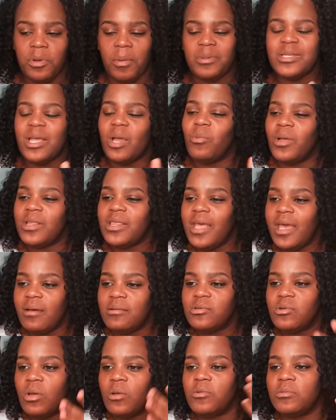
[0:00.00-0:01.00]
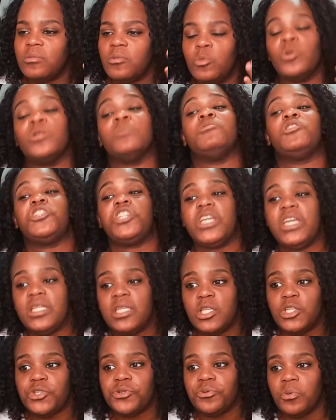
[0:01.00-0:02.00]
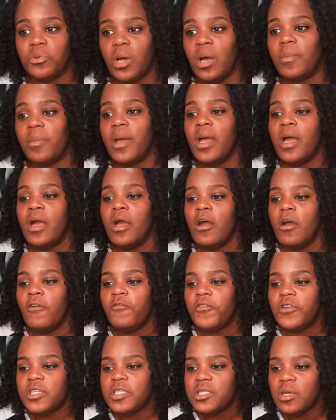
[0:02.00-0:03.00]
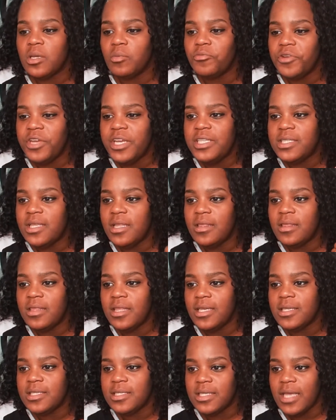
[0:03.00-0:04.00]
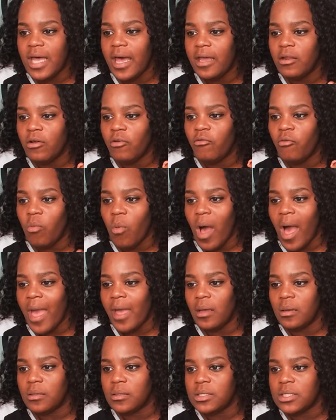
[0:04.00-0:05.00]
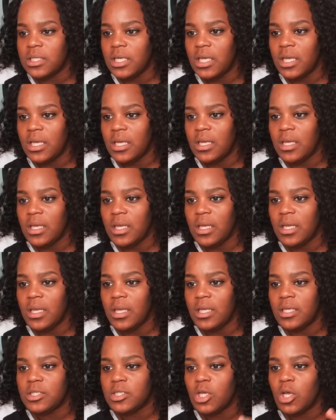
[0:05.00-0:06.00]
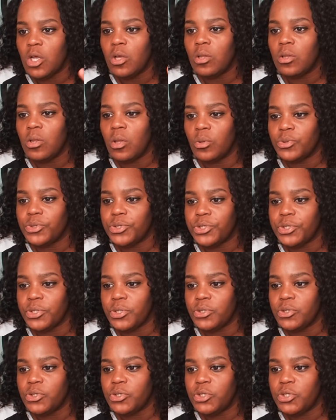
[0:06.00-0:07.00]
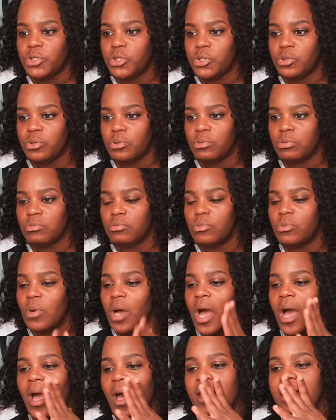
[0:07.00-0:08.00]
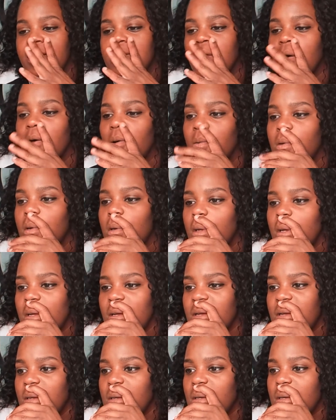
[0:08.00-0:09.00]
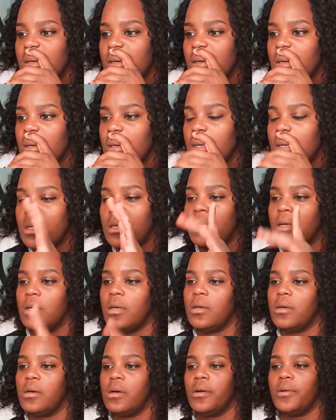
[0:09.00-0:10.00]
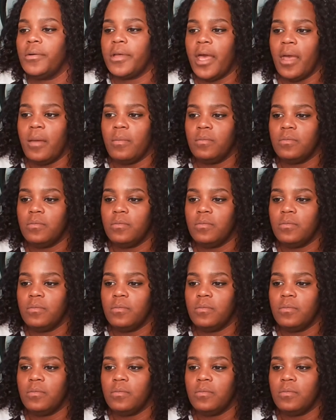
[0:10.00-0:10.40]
I was like, what the heck is wrong with the machine didn't screw up? For some reason, this side of wild is closer to, why though? Huh, okay.